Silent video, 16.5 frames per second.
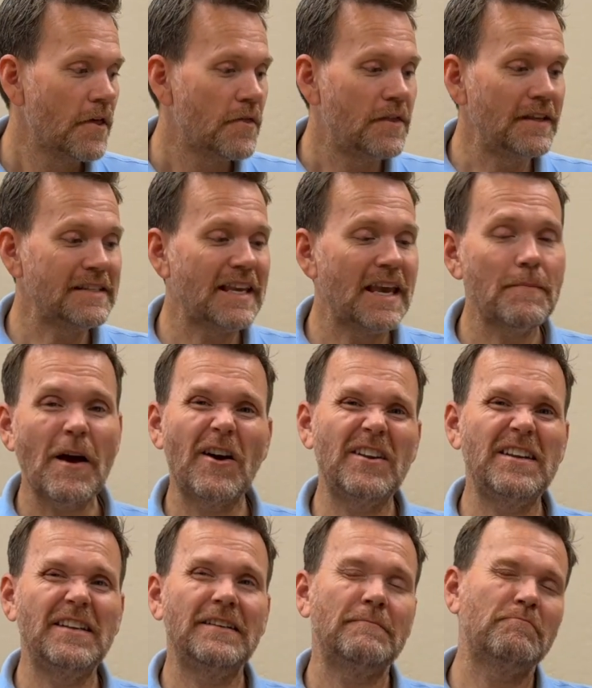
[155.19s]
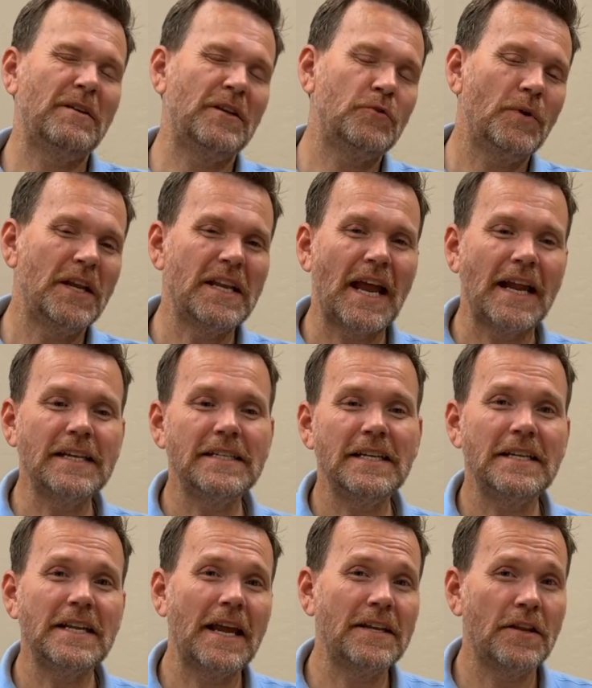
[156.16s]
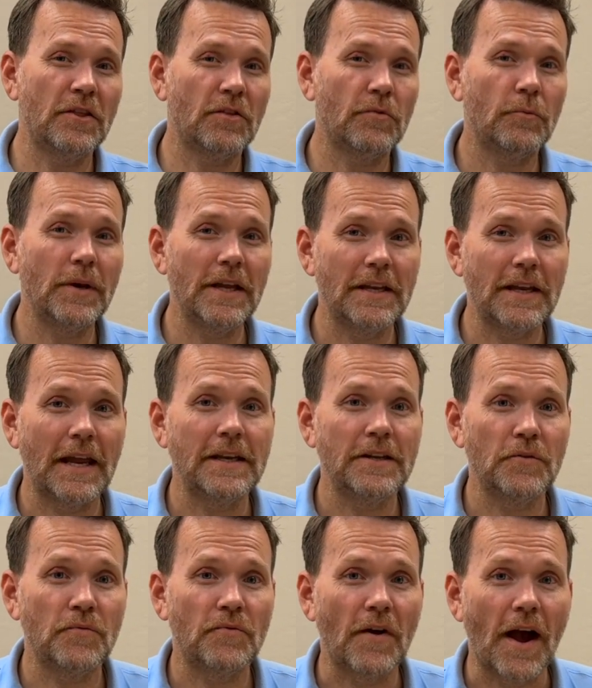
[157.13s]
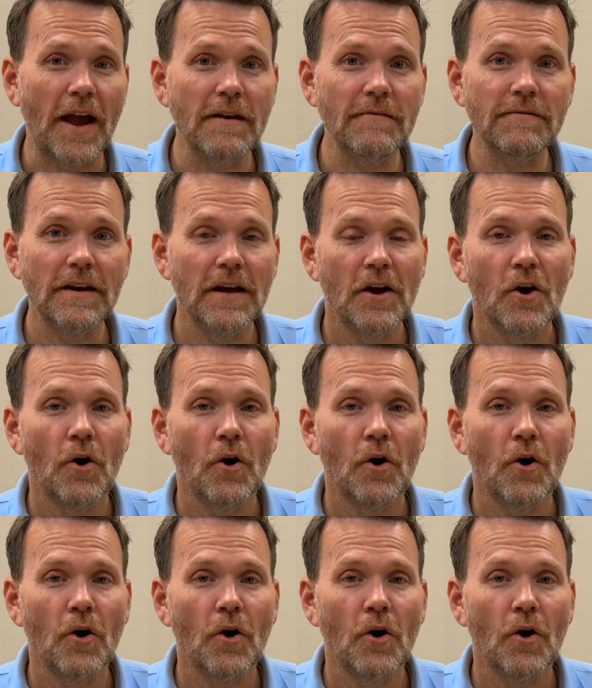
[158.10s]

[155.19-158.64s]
This came out in between 1993 and 95.